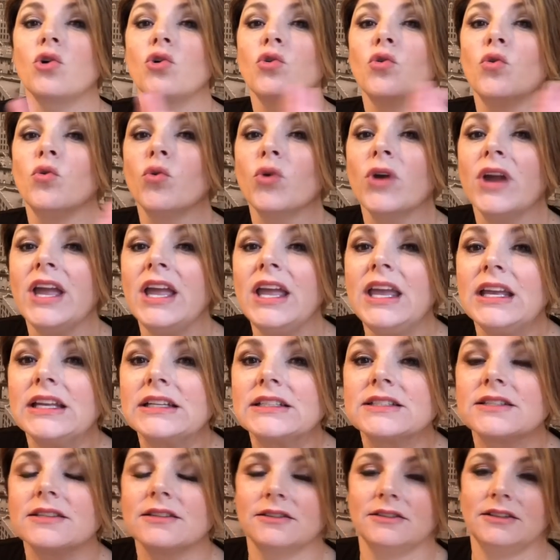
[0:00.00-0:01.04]

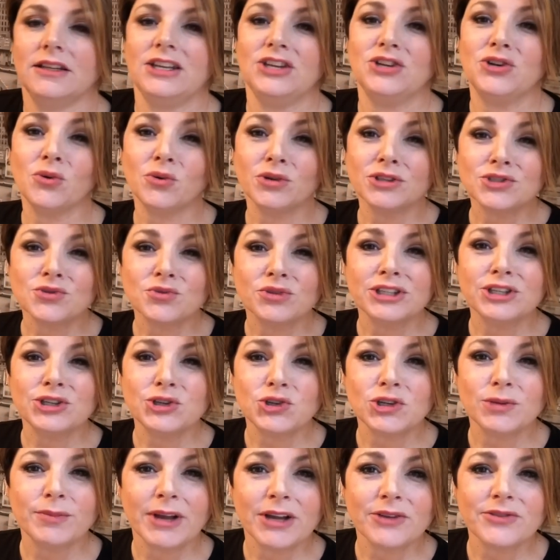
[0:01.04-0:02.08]
Great! You know what's really
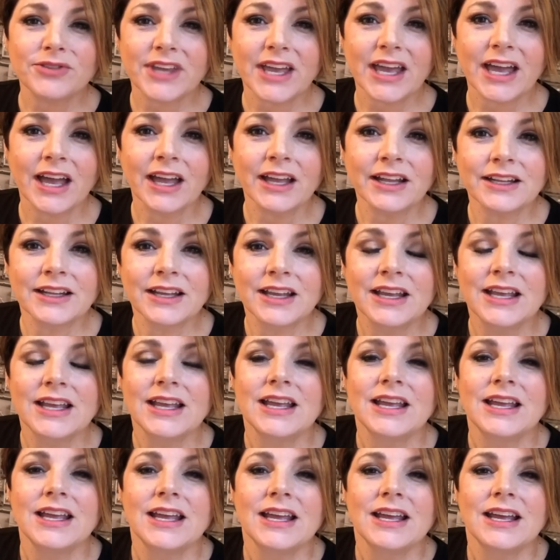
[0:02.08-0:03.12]
good about that?
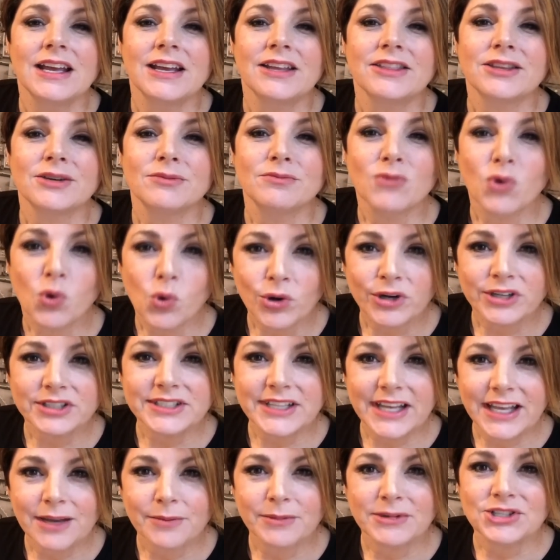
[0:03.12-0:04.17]
The more
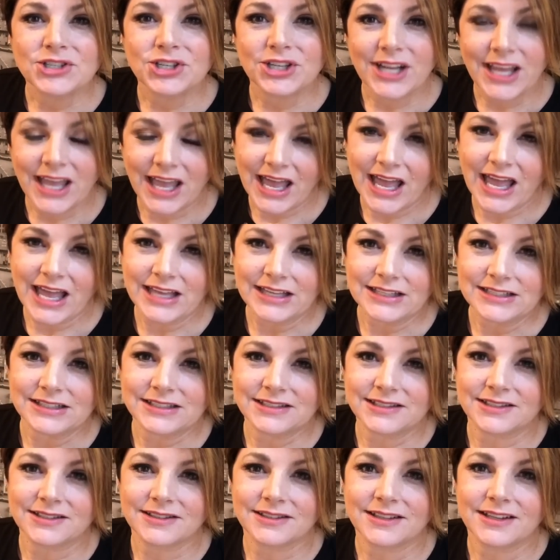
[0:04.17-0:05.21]
damage it
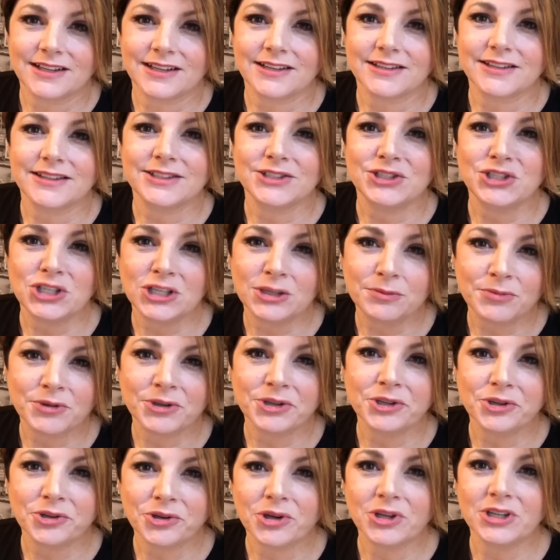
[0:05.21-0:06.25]
has, the cheaper
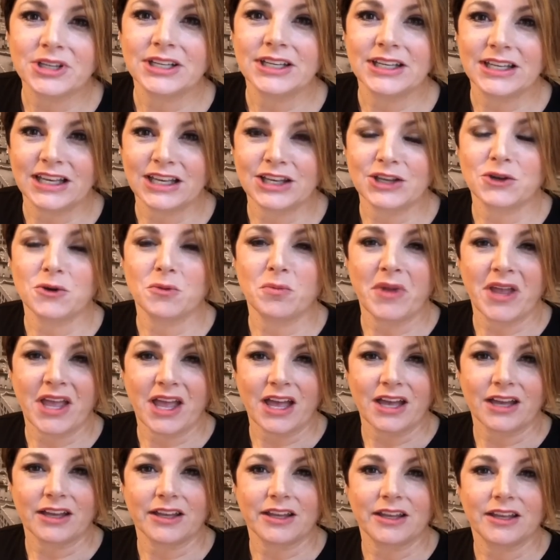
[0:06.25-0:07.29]
you're gonna get your
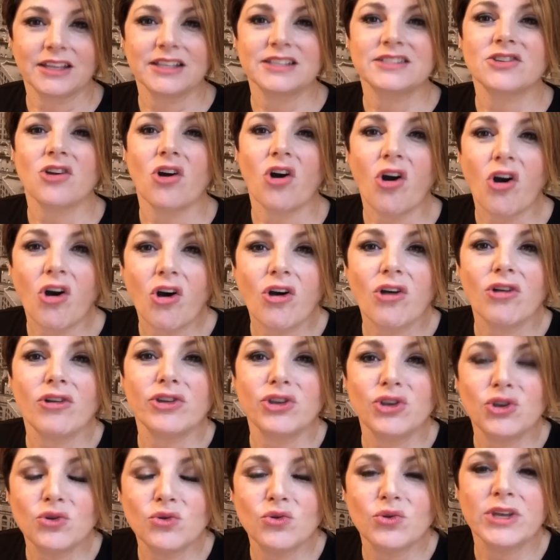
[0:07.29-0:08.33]
bag, because all
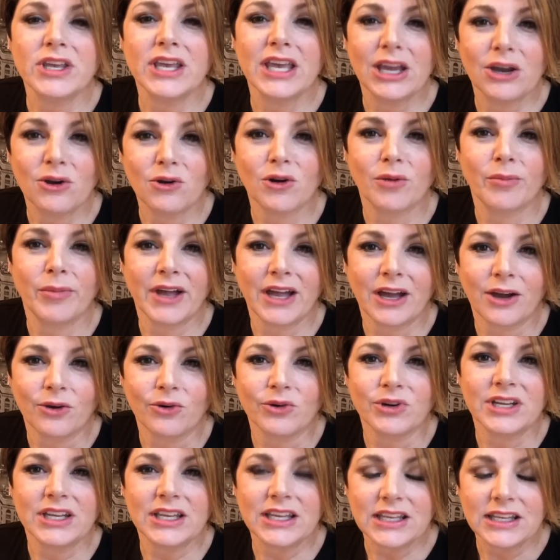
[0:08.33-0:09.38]
you care
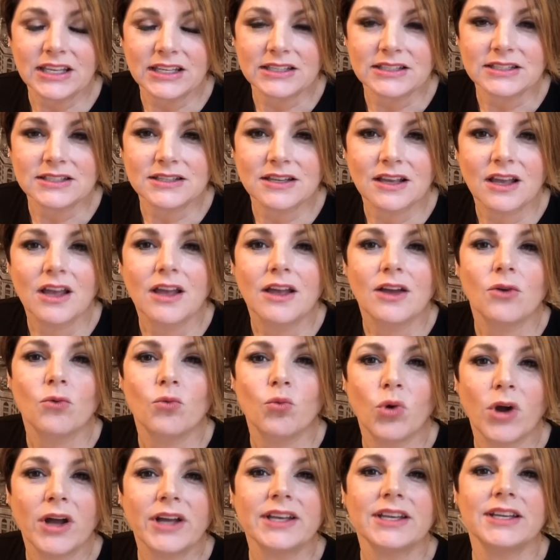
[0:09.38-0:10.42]
about is
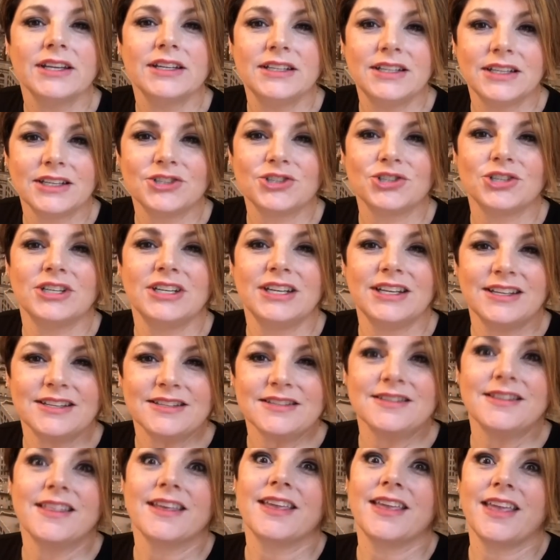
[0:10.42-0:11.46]
what condition
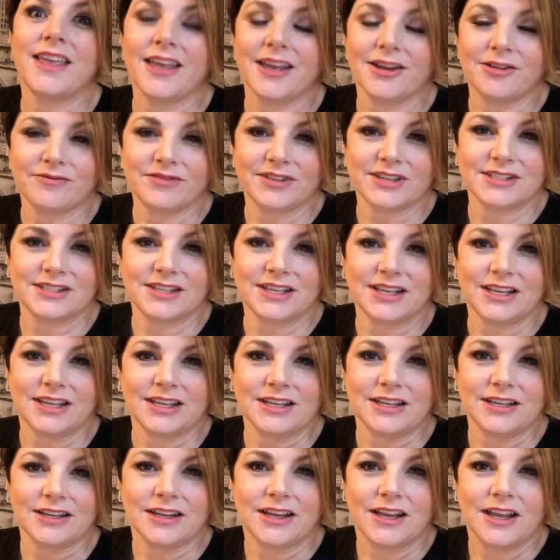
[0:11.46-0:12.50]
is the canvas
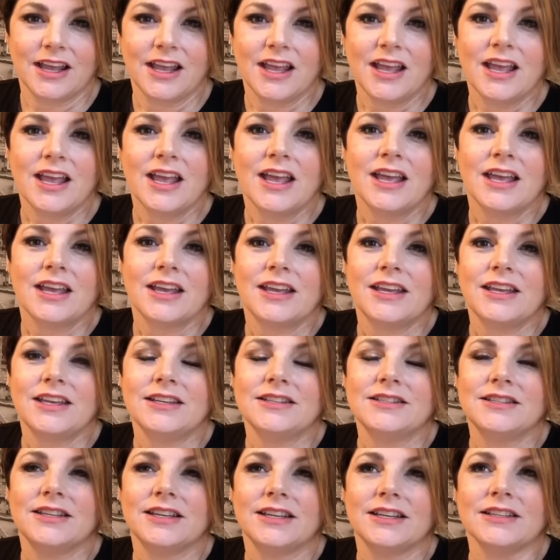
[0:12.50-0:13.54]
in.
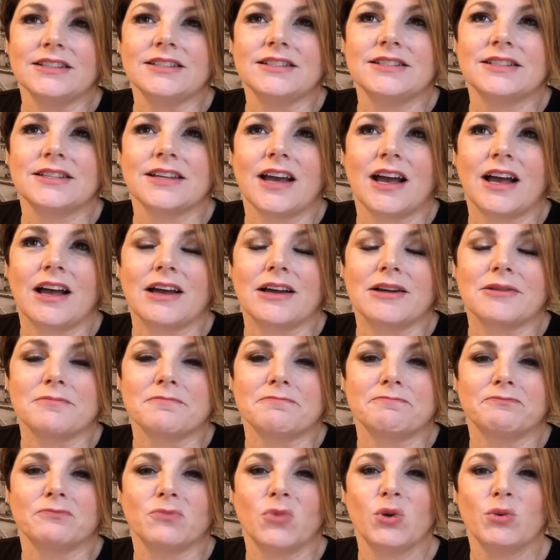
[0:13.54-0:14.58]
Is it,
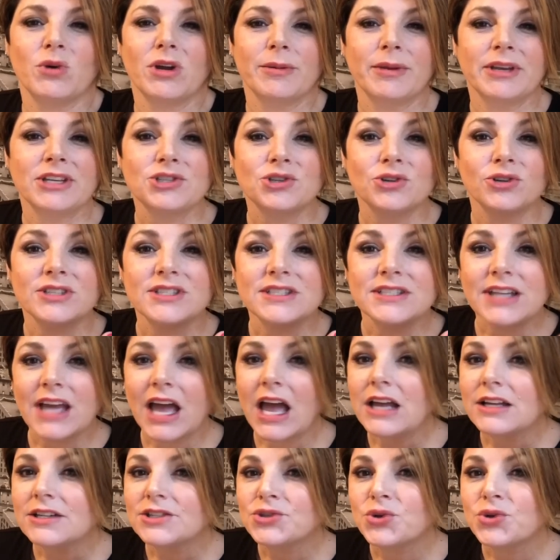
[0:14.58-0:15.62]
we wanna make sure it's not